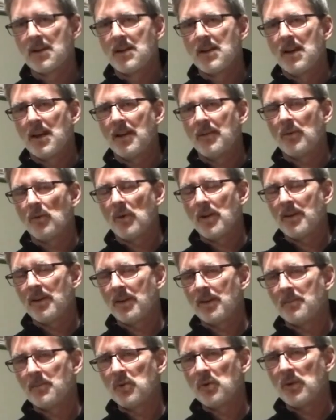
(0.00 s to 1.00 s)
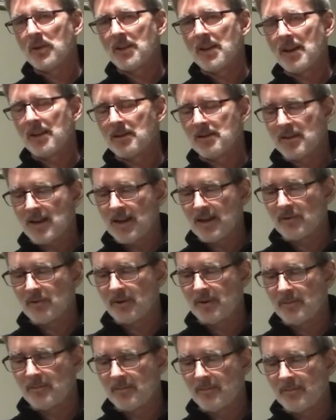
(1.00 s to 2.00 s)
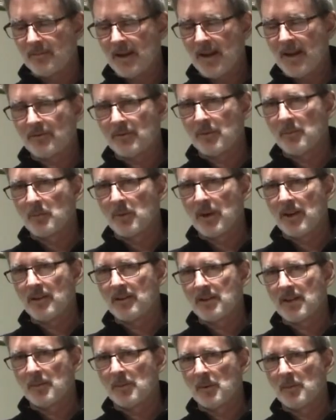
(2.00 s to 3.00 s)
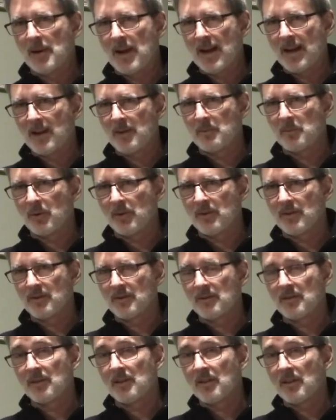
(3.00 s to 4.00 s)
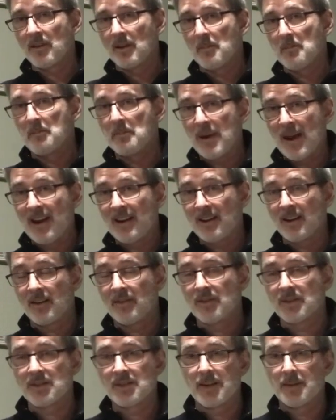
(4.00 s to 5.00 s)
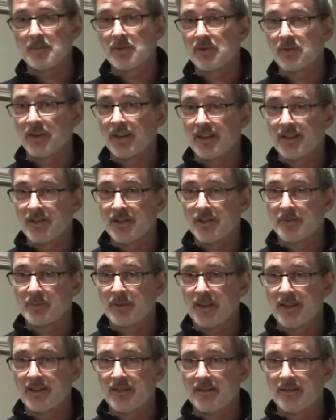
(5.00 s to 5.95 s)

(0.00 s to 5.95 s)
And the way that I'm doing that is actually have to double back and put the thumb back on the same string it just played.